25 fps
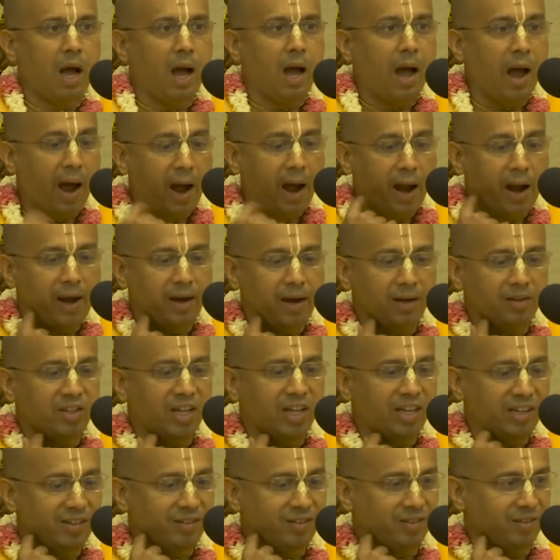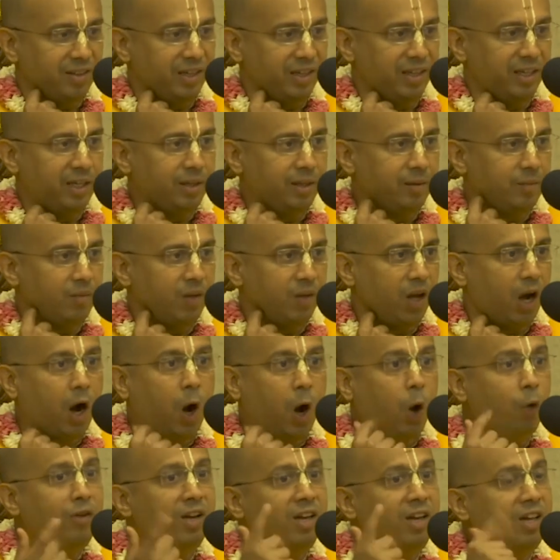And then he's saying,
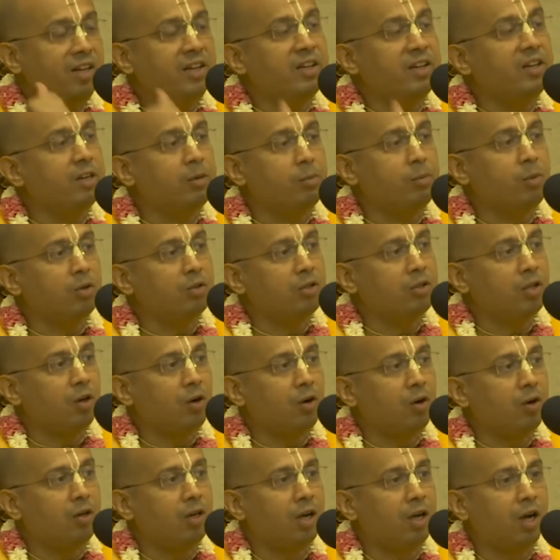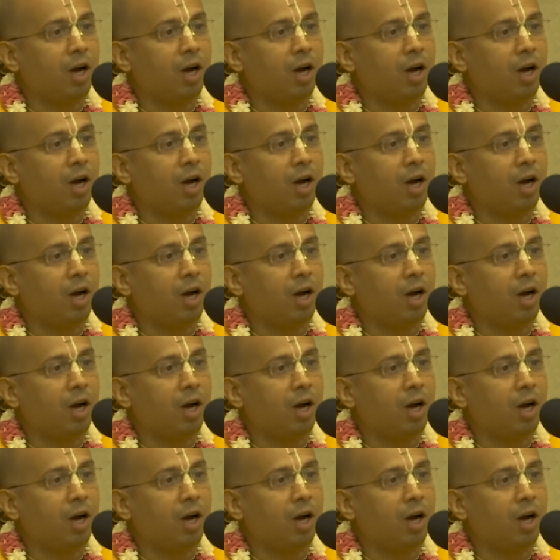how will he hear about the Lord?